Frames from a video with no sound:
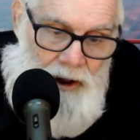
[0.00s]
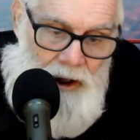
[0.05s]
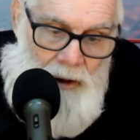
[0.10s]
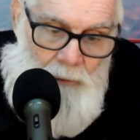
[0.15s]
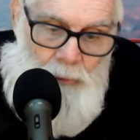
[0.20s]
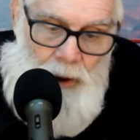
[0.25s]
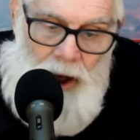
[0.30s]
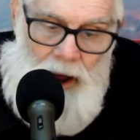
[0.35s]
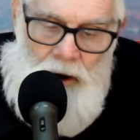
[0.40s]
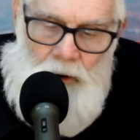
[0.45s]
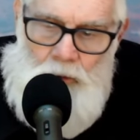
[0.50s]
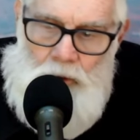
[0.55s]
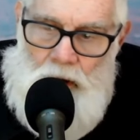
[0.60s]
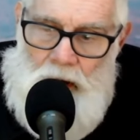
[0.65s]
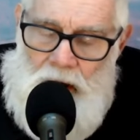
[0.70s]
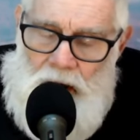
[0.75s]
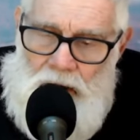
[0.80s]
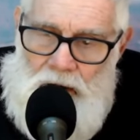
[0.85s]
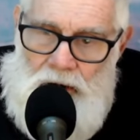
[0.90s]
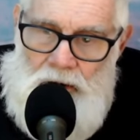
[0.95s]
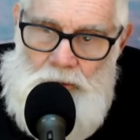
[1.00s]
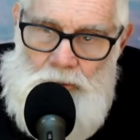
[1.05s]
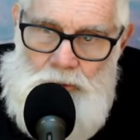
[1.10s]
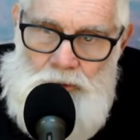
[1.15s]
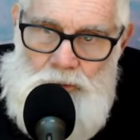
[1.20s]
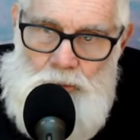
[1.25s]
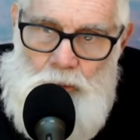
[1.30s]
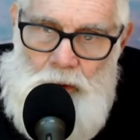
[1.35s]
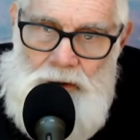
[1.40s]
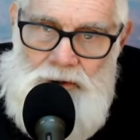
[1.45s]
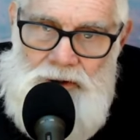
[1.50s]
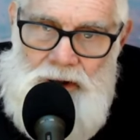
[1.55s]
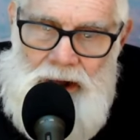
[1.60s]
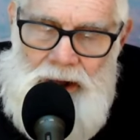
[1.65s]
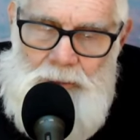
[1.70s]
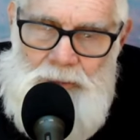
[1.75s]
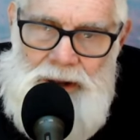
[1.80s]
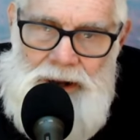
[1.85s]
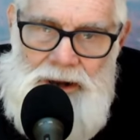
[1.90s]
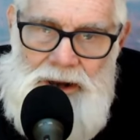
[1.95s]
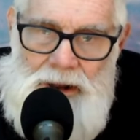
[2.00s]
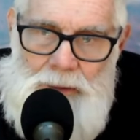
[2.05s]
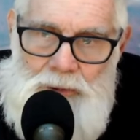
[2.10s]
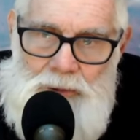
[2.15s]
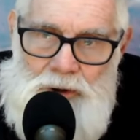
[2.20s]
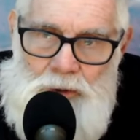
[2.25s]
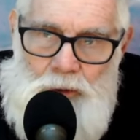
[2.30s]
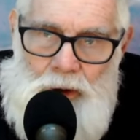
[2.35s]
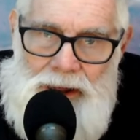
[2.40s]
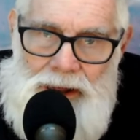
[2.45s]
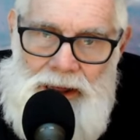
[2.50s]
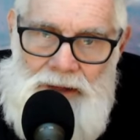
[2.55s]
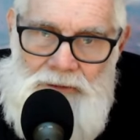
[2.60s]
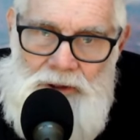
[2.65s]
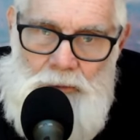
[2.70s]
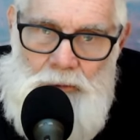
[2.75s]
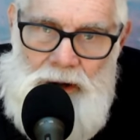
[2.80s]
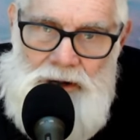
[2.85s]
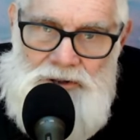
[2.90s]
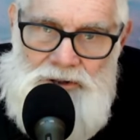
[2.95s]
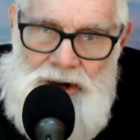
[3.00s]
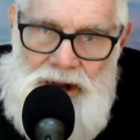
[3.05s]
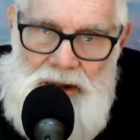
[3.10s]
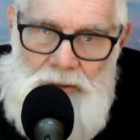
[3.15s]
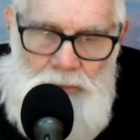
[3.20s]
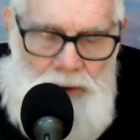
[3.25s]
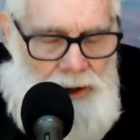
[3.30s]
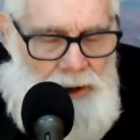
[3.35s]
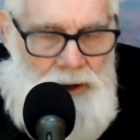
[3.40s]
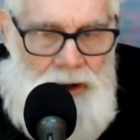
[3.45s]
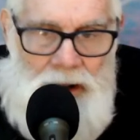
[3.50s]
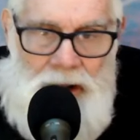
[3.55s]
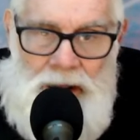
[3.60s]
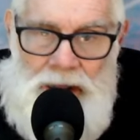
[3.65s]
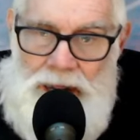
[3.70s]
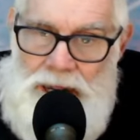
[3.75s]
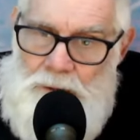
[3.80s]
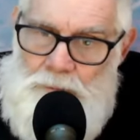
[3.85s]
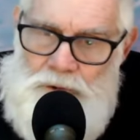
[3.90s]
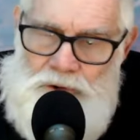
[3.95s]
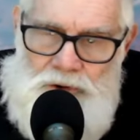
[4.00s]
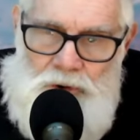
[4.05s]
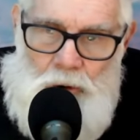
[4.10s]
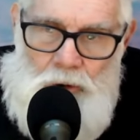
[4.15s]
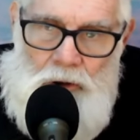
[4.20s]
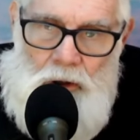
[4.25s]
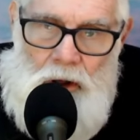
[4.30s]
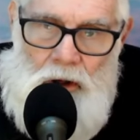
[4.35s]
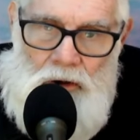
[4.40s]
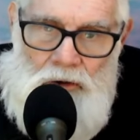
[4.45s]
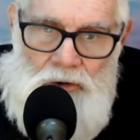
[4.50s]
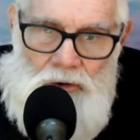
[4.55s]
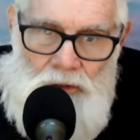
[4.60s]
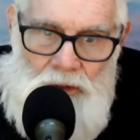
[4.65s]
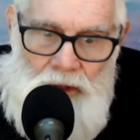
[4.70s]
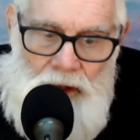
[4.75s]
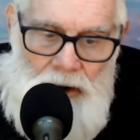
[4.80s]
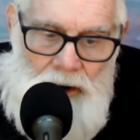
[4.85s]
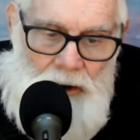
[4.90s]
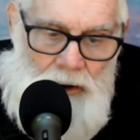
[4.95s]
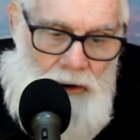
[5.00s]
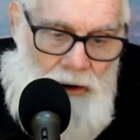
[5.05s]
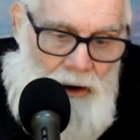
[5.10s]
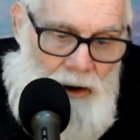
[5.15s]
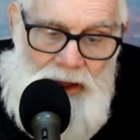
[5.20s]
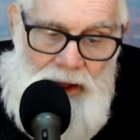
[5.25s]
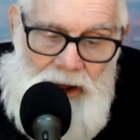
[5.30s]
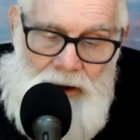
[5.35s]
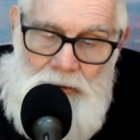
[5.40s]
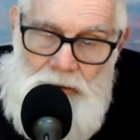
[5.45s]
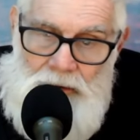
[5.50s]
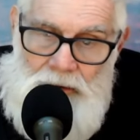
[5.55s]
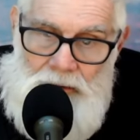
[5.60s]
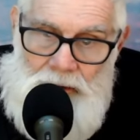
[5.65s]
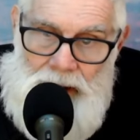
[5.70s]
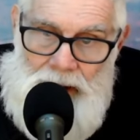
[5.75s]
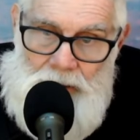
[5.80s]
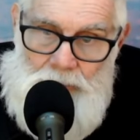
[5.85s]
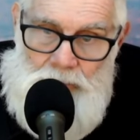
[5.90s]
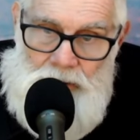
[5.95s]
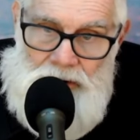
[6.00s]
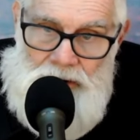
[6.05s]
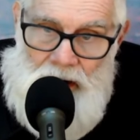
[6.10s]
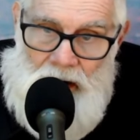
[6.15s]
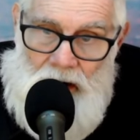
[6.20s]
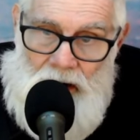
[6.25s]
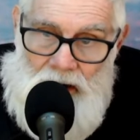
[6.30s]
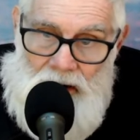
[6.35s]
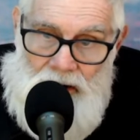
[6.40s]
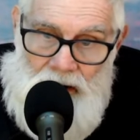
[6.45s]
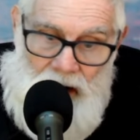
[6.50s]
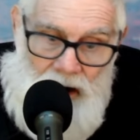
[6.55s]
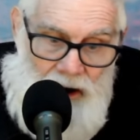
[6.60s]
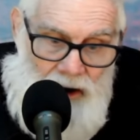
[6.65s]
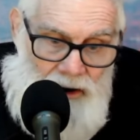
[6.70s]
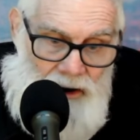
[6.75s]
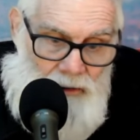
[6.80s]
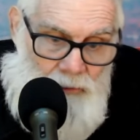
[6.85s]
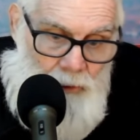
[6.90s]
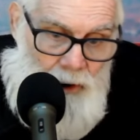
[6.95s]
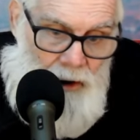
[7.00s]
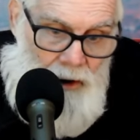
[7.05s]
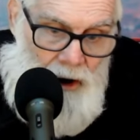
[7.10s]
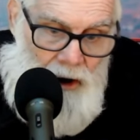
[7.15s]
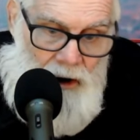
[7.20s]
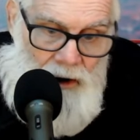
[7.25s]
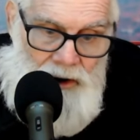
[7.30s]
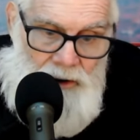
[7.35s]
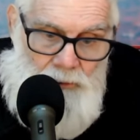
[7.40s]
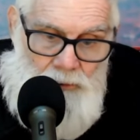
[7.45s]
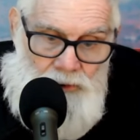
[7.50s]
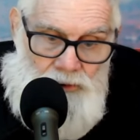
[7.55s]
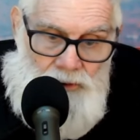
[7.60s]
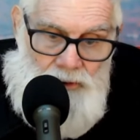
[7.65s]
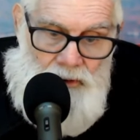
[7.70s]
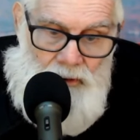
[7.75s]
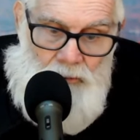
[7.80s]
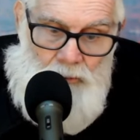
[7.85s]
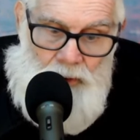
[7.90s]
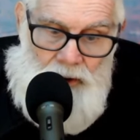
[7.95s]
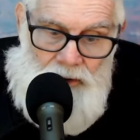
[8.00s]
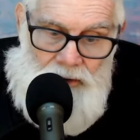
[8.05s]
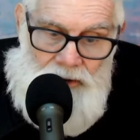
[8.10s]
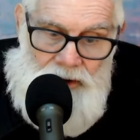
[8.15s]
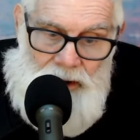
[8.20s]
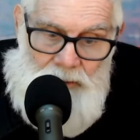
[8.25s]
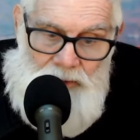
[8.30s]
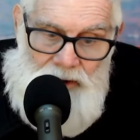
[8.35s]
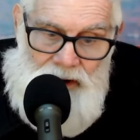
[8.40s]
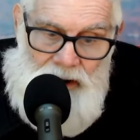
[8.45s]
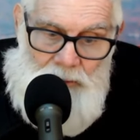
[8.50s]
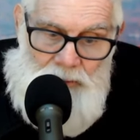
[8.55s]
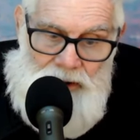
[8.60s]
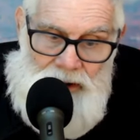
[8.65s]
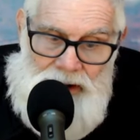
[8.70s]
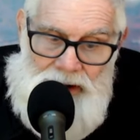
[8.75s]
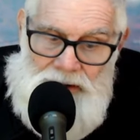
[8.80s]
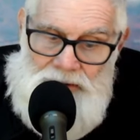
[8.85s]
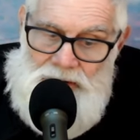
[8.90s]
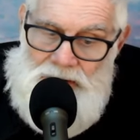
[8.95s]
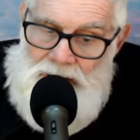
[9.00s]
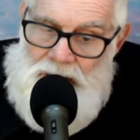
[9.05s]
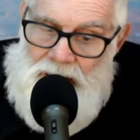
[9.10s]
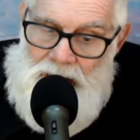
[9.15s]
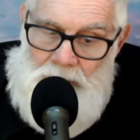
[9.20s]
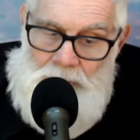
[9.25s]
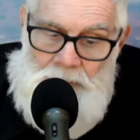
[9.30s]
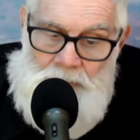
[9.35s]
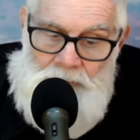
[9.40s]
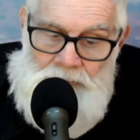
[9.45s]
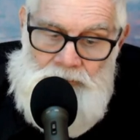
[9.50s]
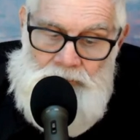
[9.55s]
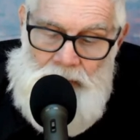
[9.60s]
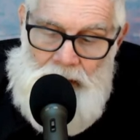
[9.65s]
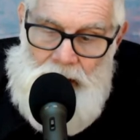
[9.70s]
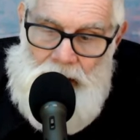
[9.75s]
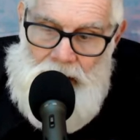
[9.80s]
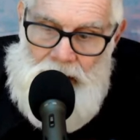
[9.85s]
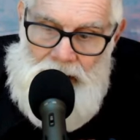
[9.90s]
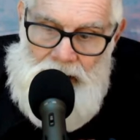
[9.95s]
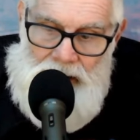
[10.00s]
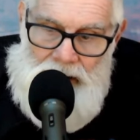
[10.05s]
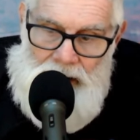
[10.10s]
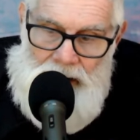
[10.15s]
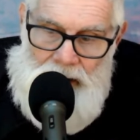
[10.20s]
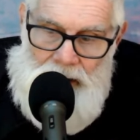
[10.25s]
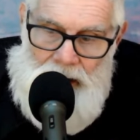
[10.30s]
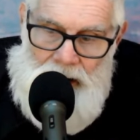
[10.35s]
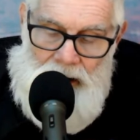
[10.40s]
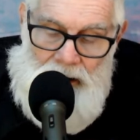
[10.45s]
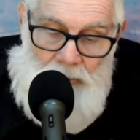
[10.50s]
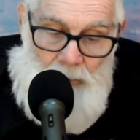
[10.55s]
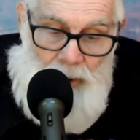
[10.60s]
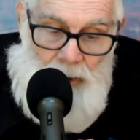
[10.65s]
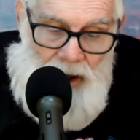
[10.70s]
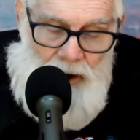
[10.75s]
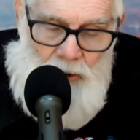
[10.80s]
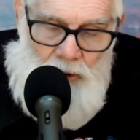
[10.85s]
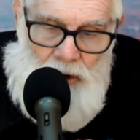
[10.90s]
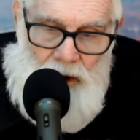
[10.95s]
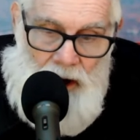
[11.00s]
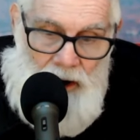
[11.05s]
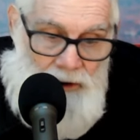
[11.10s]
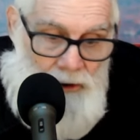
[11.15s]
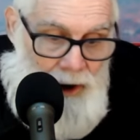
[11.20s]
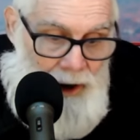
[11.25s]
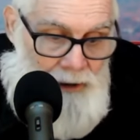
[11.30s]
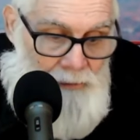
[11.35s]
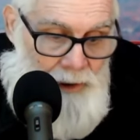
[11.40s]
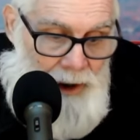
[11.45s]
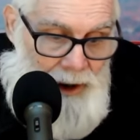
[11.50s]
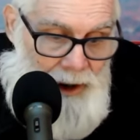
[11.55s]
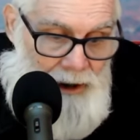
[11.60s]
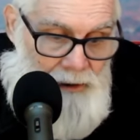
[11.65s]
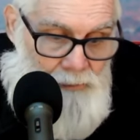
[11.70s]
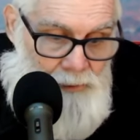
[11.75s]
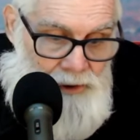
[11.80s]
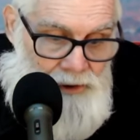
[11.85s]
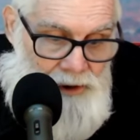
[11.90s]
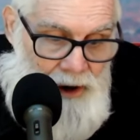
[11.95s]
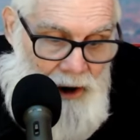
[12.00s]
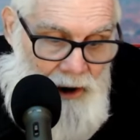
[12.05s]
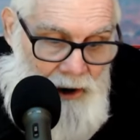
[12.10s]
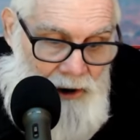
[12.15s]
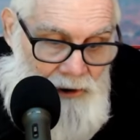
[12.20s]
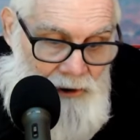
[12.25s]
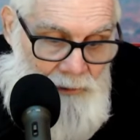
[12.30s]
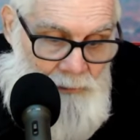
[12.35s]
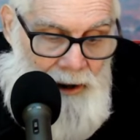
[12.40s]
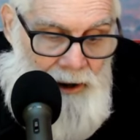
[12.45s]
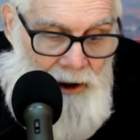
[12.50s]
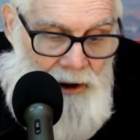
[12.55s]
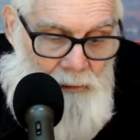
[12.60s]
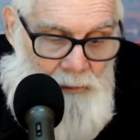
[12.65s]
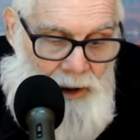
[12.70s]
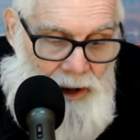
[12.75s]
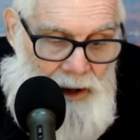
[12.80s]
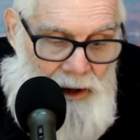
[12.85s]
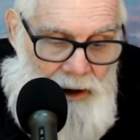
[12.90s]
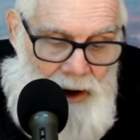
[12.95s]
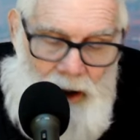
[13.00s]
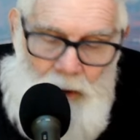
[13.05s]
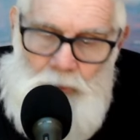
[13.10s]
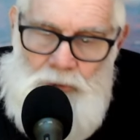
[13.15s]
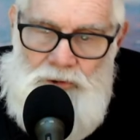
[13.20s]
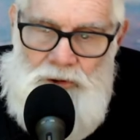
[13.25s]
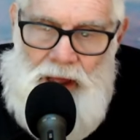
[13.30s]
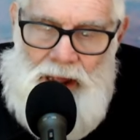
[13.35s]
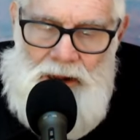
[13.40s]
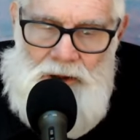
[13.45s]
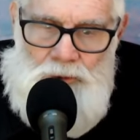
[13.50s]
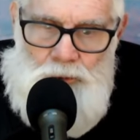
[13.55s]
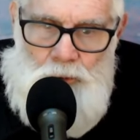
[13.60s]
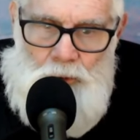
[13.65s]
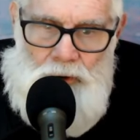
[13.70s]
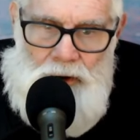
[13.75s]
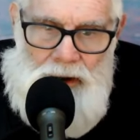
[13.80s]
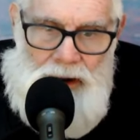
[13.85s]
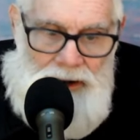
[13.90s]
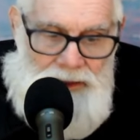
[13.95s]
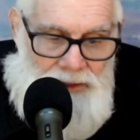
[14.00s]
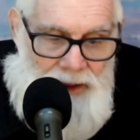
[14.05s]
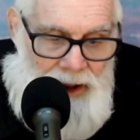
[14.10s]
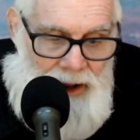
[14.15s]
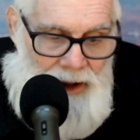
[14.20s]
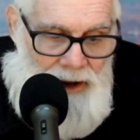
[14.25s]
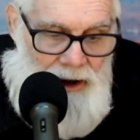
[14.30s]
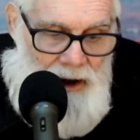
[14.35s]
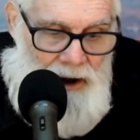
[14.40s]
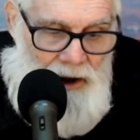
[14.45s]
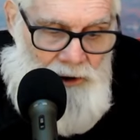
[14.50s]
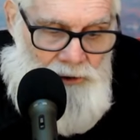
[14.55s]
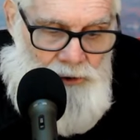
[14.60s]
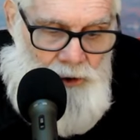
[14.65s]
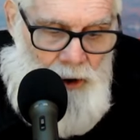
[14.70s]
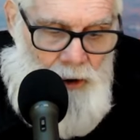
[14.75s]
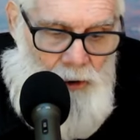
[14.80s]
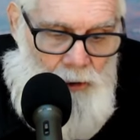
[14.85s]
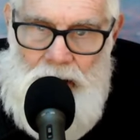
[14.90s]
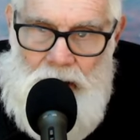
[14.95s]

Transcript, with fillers: Pat O'Connor, who was one time NWA heavyweight champion, he was no longer there. He had had retired. Harley, well, Harley was with WWE at the time, and uh, Pat O'Connor had had retired. Come in, I was like sort of like the head honcho.